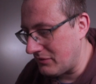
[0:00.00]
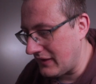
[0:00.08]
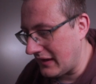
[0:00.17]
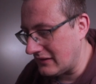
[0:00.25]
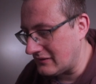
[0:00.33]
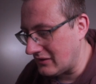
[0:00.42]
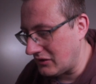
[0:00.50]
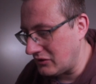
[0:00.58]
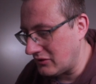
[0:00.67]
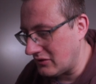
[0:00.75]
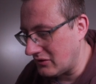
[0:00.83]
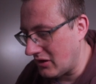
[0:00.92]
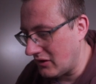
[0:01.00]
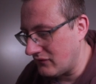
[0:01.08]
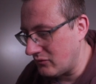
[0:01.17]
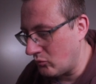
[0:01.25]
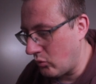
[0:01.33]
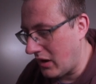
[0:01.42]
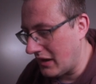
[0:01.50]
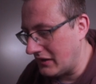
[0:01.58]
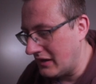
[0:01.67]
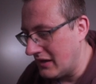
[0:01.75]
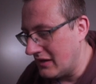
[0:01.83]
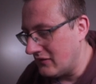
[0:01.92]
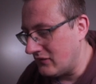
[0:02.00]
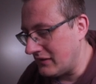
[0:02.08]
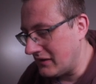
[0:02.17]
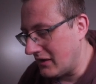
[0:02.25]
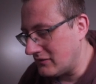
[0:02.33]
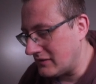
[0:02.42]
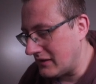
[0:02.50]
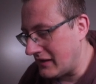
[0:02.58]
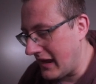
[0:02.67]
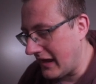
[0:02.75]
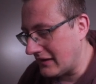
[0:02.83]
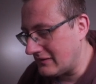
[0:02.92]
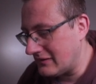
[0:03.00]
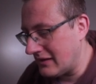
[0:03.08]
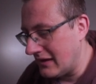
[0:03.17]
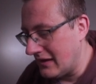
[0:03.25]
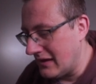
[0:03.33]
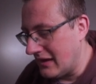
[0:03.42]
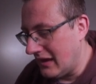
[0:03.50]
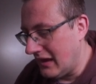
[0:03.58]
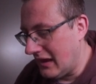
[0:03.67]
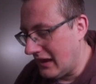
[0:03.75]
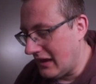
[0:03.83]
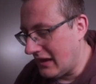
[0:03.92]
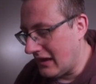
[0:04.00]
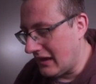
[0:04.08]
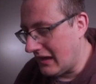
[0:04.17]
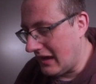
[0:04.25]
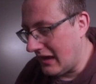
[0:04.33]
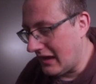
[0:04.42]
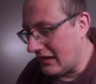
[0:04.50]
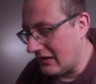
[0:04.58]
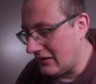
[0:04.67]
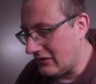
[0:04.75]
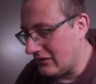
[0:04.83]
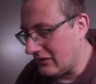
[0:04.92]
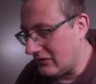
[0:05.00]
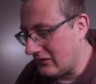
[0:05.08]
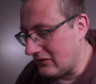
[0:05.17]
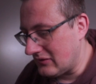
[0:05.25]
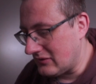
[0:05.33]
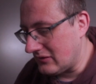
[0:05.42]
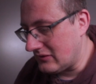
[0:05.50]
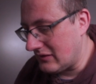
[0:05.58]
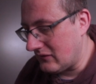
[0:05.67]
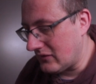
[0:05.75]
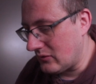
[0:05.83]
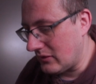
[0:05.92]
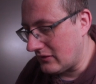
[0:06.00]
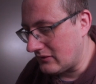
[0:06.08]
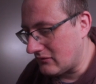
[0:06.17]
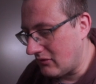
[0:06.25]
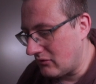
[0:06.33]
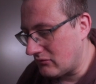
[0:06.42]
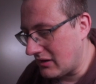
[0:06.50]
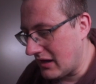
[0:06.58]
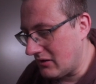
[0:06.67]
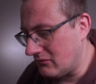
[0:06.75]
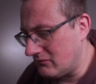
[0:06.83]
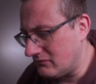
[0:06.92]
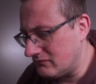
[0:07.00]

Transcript: things, so you can go from one video to the next. Uh, and I'll just have a quick scroll down.